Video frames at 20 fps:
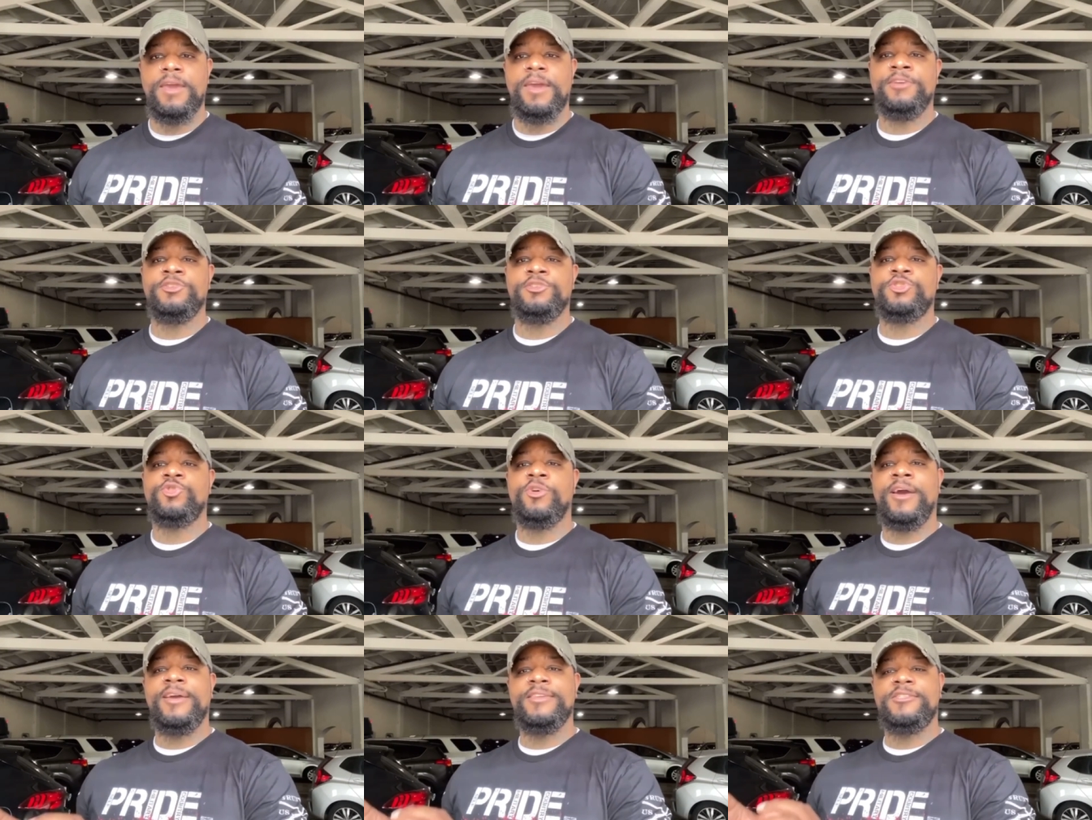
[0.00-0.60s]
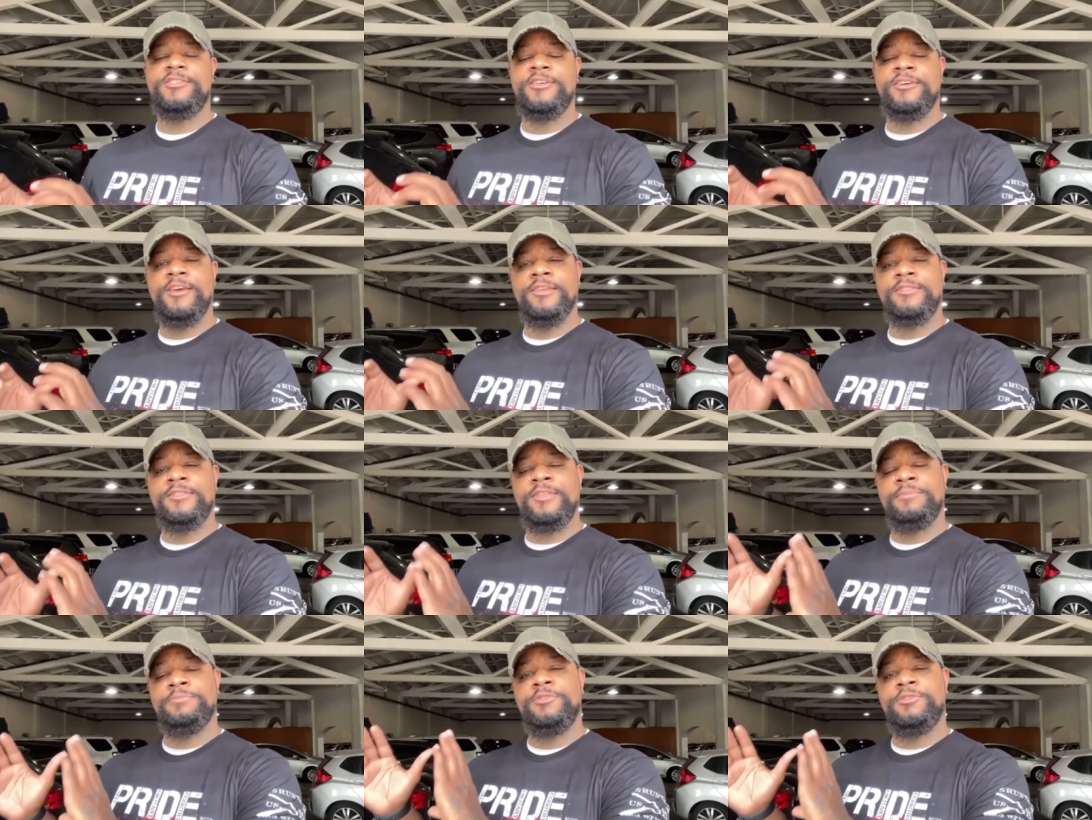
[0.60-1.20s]
in trying to
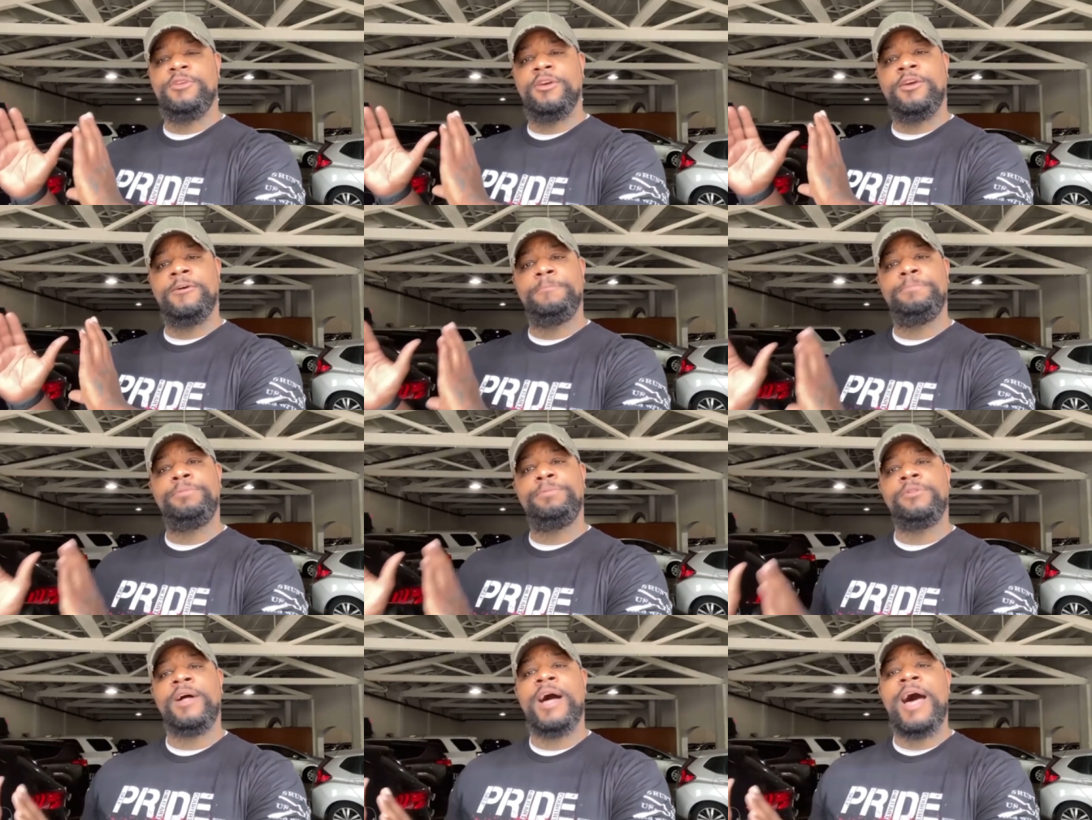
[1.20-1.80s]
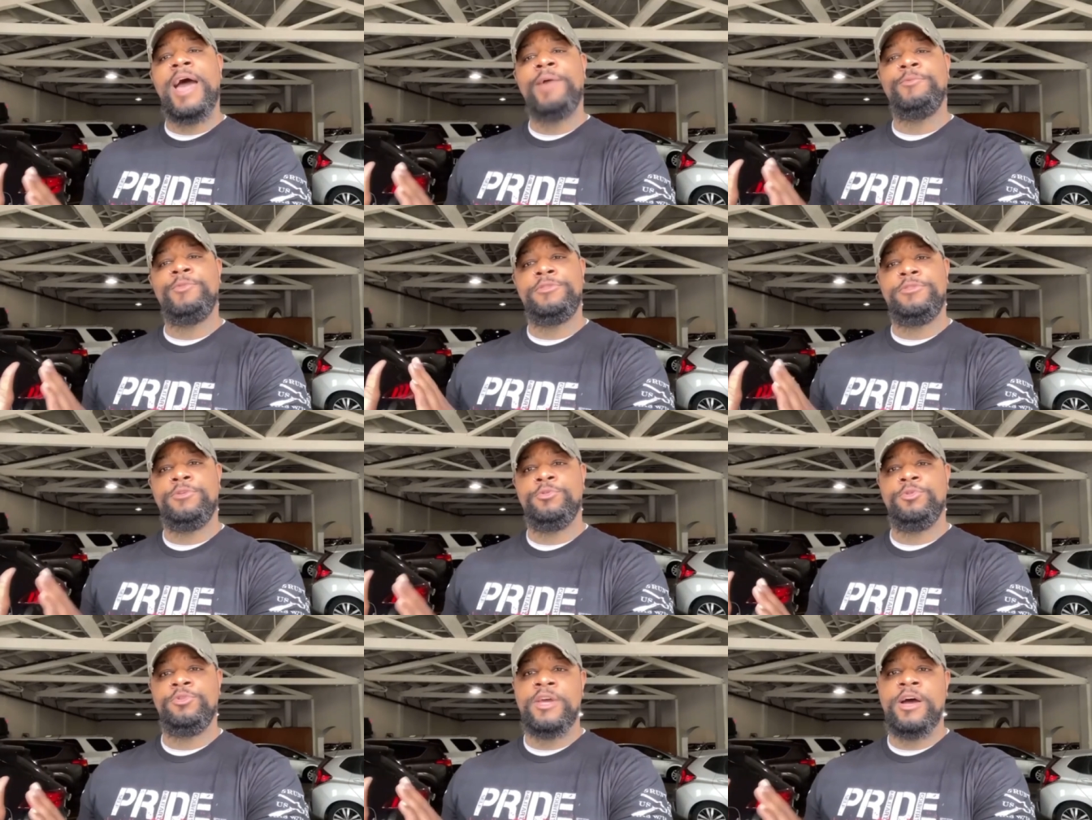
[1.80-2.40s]
get them to comply
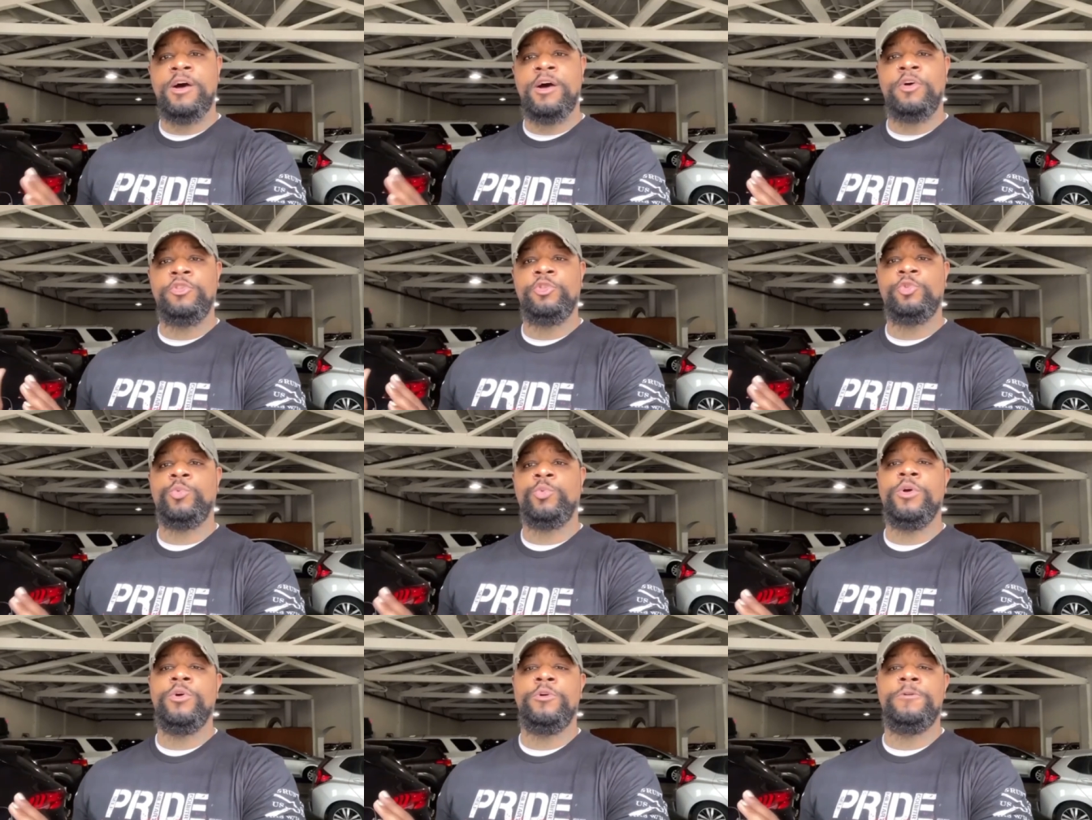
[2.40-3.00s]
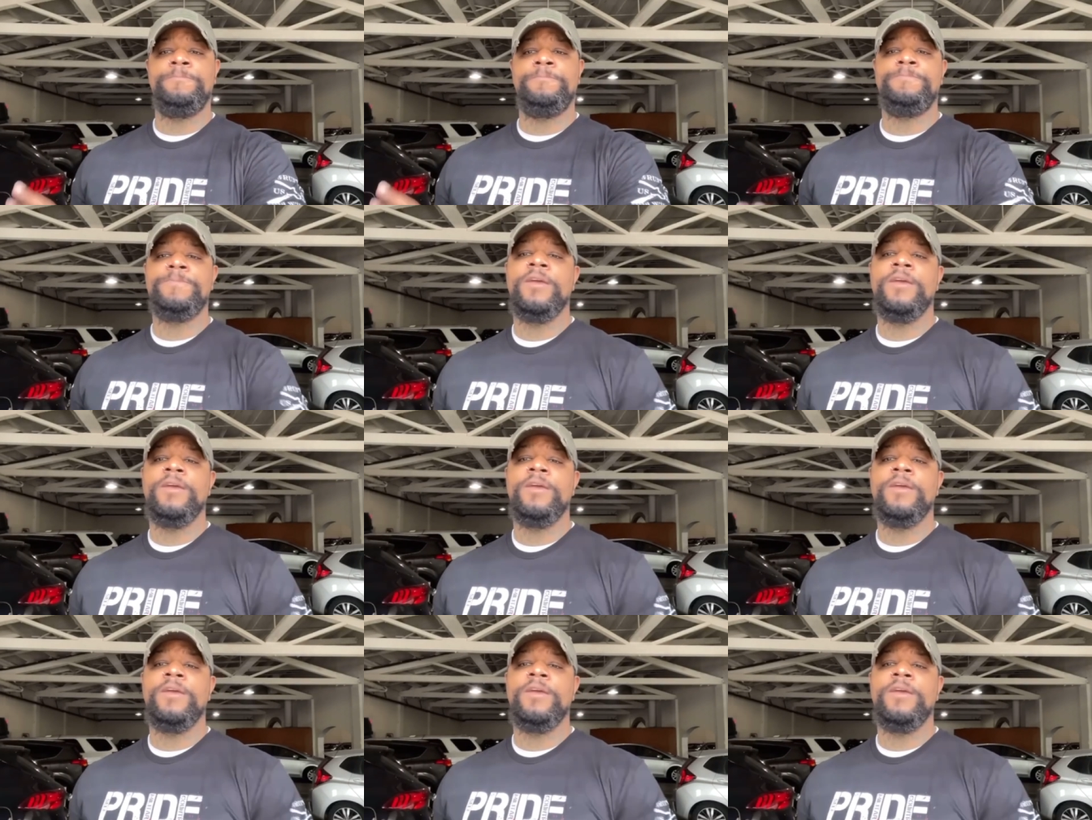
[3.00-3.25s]
with you down the road.